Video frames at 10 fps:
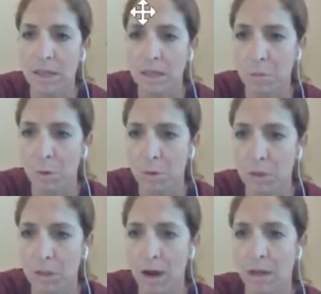
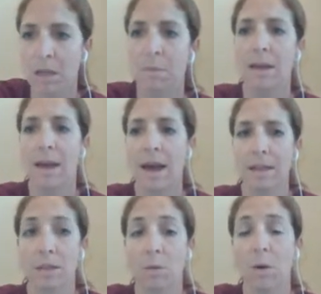Desmos document
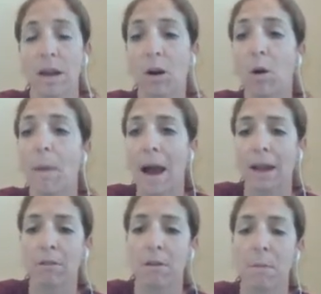as a way to go back
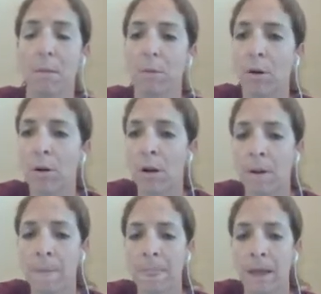and remember
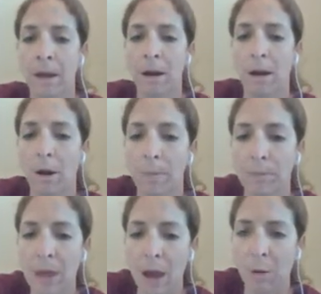
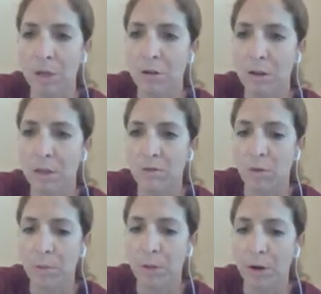how we
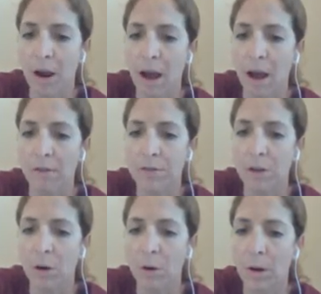transform the graph.
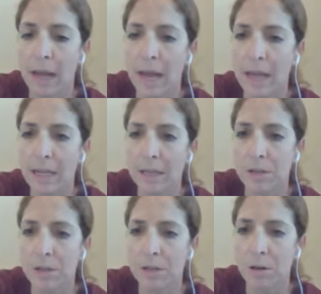So
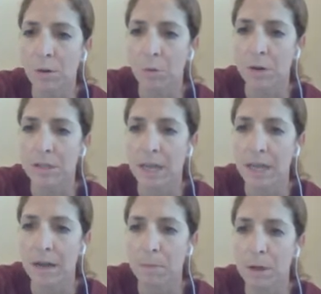h, we're
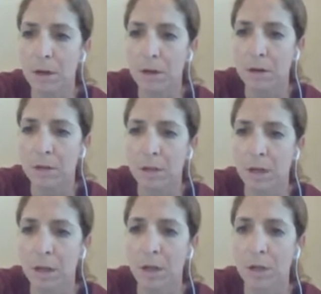saying, appears
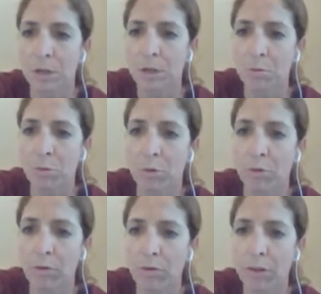to
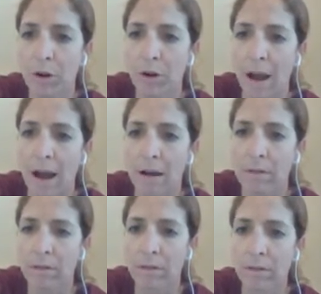move the
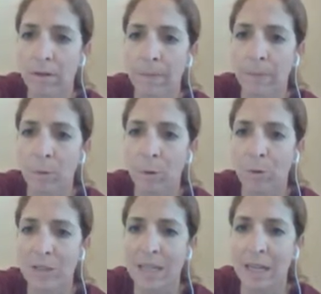graph. What would
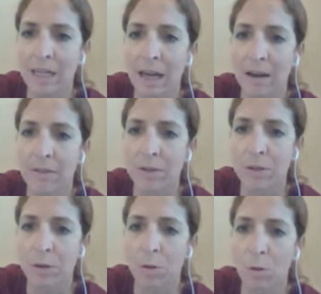we say,
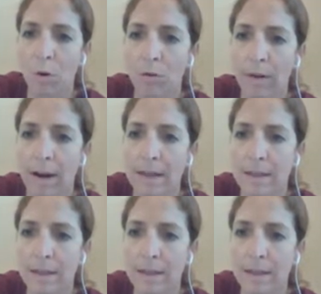left or right?